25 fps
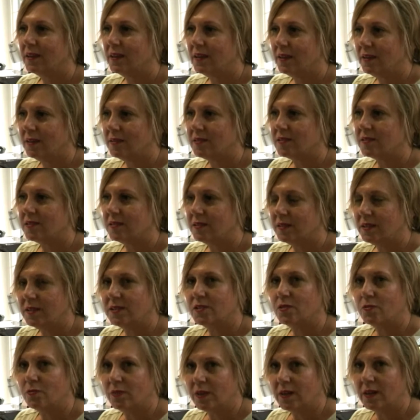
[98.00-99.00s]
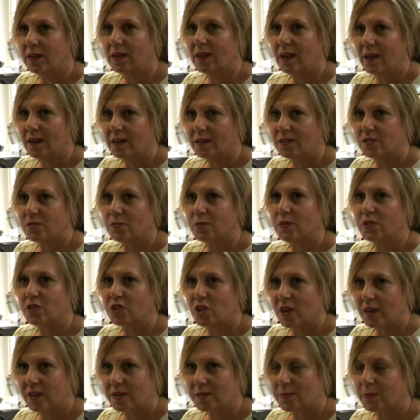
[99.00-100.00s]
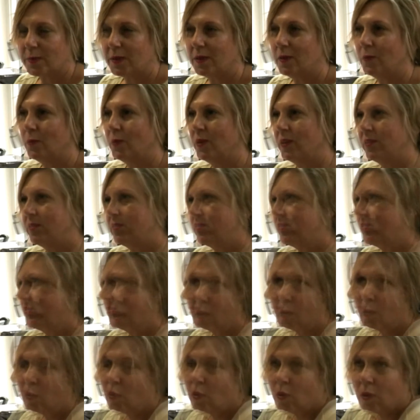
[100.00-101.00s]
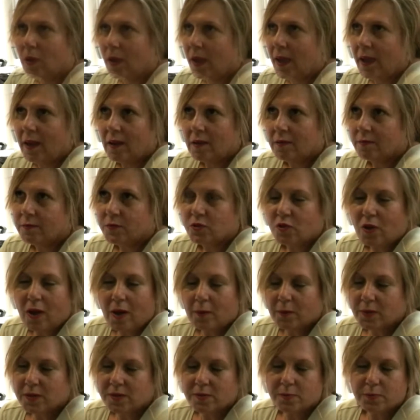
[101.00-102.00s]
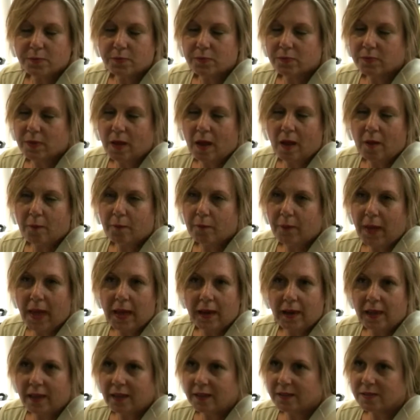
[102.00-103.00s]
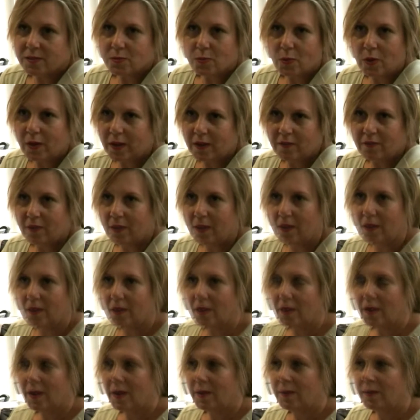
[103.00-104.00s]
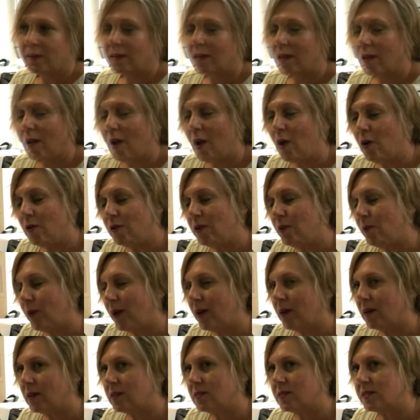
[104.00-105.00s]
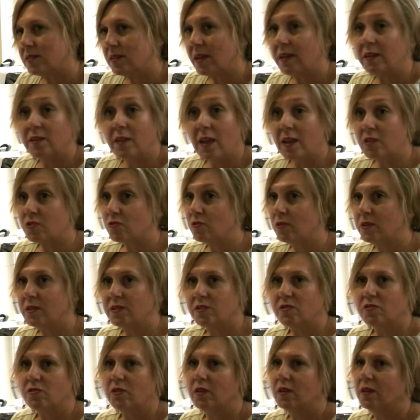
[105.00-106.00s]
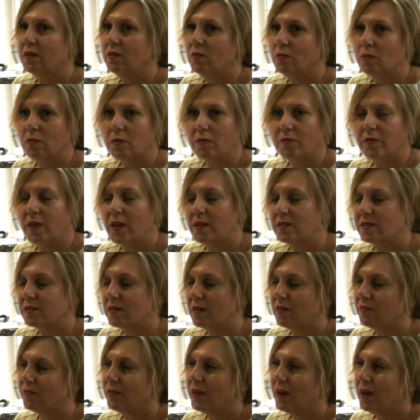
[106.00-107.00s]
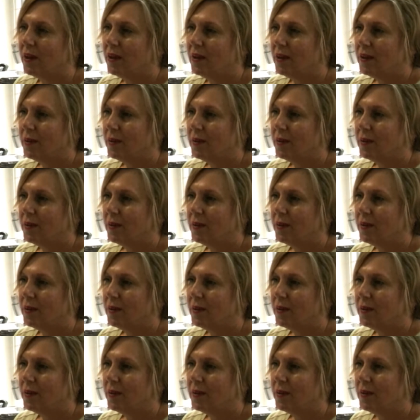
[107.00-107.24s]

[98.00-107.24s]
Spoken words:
kids need to re-engage with Shakespeare, with all our dramas, ballets, whatever. And the only way I can, and natural history and all of that stuff,